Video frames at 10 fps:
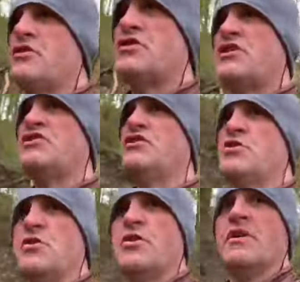you judge is
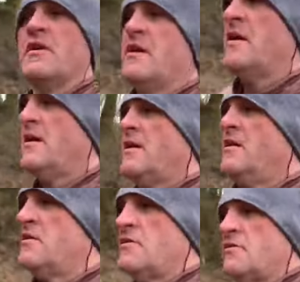you.
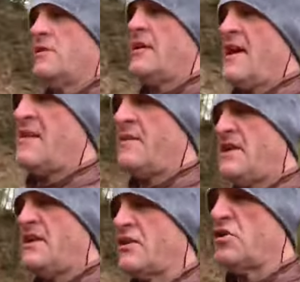So anybody
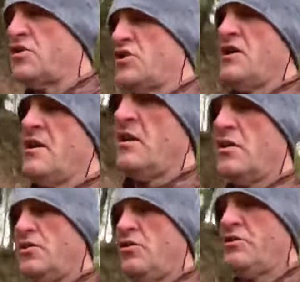you're judging,
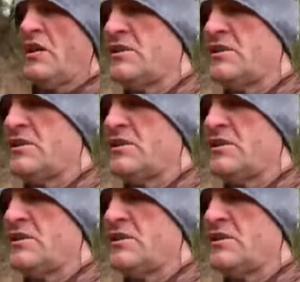use it